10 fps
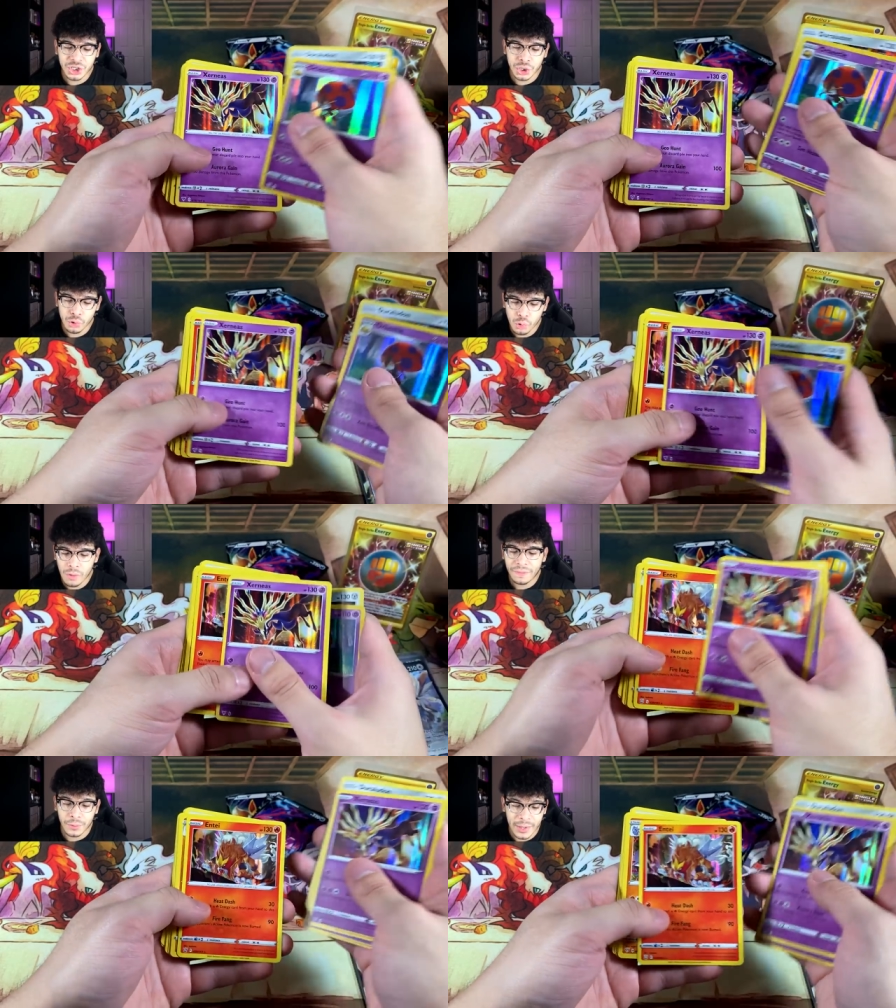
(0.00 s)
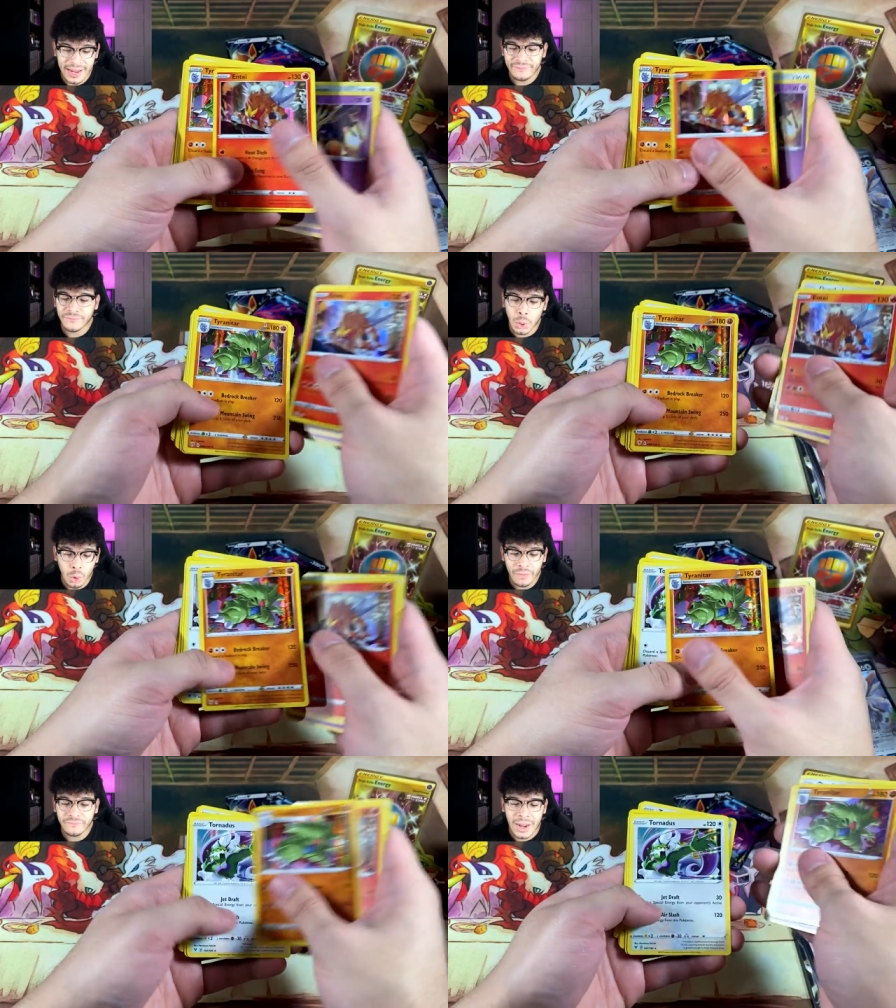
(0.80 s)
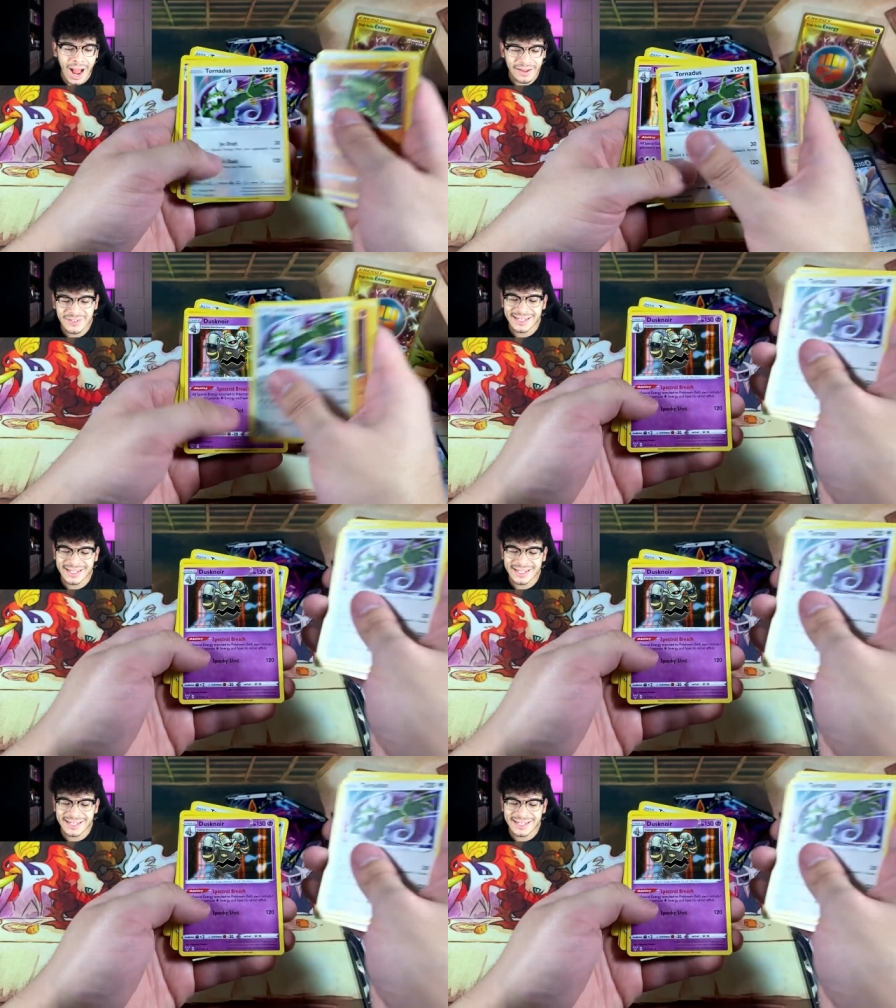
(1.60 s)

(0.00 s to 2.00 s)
2, 3, 4, 5,